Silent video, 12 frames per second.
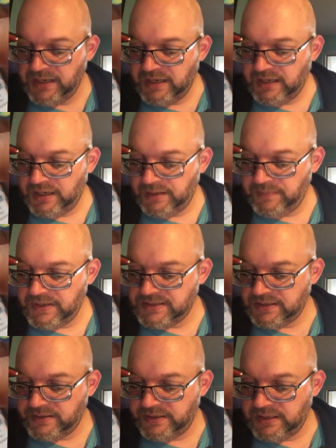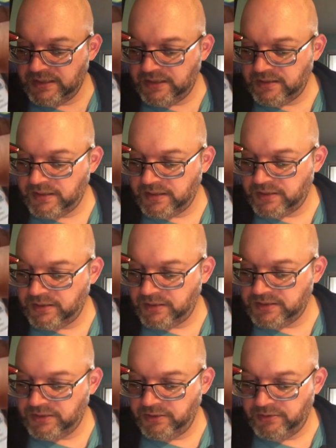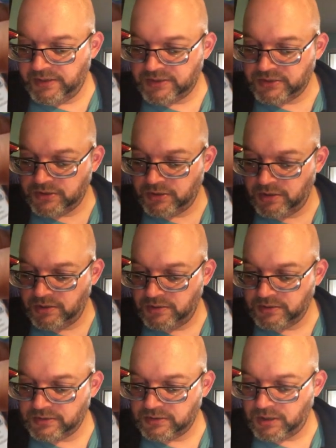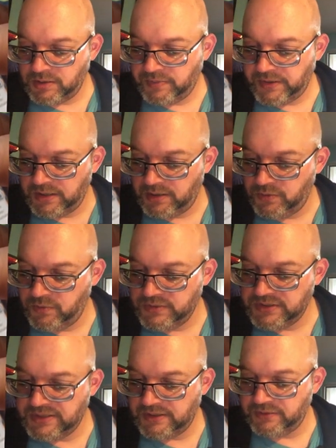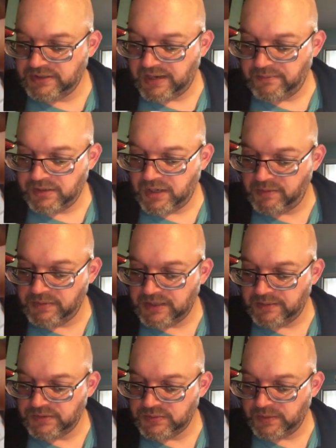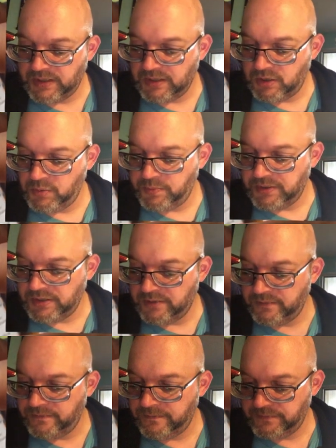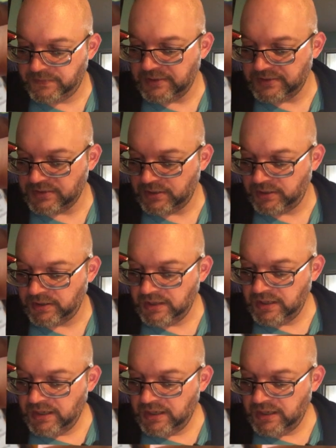basically until your next turn, target player who was dealt combat damage by hope of this card